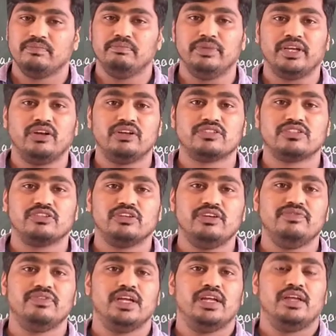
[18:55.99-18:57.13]
Because of
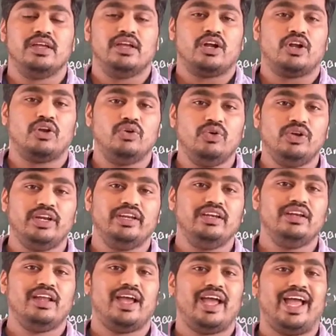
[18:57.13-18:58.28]

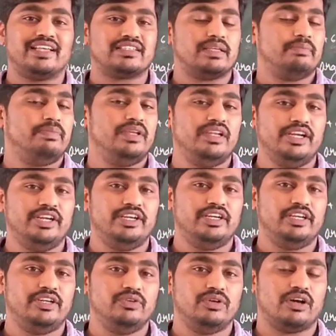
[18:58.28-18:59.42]
chlorine has ability to,